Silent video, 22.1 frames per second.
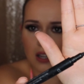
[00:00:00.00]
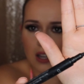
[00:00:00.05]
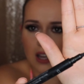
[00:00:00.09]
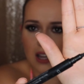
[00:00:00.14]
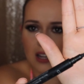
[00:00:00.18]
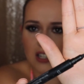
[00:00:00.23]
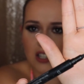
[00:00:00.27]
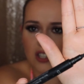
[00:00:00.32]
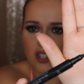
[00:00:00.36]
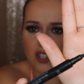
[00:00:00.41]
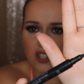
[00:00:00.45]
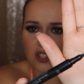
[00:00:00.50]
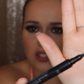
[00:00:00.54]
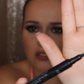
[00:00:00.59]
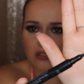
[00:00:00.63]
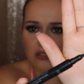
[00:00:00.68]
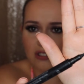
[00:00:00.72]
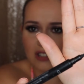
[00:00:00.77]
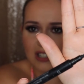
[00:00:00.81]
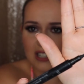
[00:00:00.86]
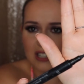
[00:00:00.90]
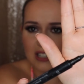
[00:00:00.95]
And it's just a
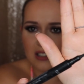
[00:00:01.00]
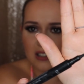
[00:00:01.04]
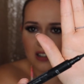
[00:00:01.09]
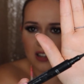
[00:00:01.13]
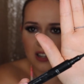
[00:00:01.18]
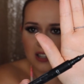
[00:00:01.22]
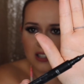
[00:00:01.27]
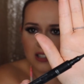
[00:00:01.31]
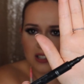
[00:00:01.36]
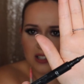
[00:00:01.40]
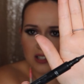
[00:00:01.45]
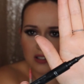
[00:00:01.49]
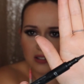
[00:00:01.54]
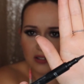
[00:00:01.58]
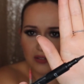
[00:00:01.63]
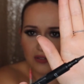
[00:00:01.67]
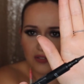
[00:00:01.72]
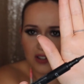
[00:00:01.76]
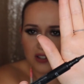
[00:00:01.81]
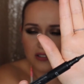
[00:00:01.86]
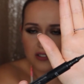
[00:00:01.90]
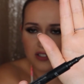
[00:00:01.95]
really nice
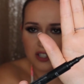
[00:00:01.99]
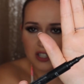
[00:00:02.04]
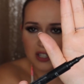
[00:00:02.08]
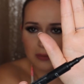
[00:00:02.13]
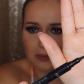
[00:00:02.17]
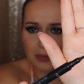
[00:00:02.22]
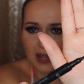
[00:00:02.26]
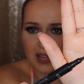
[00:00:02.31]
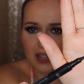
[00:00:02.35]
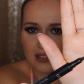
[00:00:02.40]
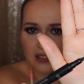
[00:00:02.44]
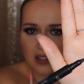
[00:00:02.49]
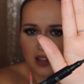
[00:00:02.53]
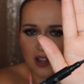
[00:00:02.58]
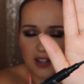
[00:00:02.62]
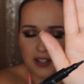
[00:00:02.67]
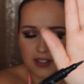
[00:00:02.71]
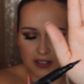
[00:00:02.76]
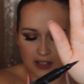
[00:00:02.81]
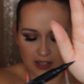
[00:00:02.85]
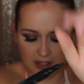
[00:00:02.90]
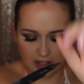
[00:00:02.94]
felt tip black
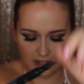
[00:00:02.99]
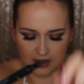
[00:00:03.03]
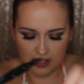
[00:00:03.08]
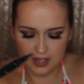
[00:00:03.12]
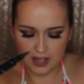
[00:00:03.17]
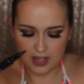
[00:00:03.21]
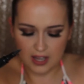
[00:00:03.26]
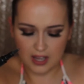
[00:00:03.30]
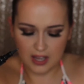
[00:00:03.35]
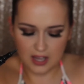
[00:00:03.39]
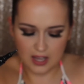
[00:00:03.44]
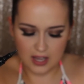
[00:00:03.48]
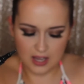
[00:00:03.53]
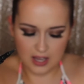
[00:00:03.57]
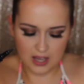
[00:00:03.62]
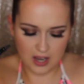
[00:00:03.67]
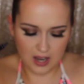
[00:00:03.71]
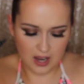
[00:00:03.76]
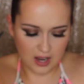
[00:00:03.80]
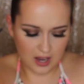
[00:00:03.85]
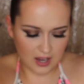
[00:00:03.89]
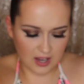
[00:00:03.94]
liner,
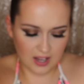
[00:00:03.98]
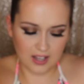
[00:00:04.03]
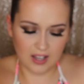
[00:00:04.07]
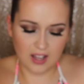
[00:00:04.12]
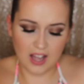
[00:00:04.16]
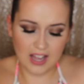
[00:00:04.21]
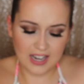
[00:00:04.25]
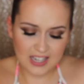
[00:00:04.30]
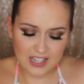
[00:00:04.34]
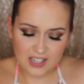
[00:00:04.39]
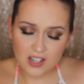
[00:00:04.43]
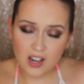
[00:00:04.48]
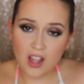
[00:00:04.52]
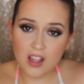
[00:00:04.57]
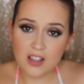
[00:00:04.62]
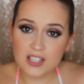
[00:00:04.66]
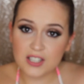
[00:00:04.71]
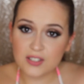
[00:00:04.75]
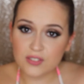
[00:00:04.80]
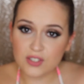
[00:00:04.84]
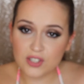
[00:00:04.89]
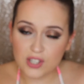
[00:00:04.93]
and it
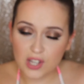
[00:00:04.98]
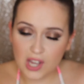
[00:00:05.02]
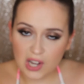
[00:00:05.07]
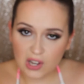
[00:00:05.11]
lasts for so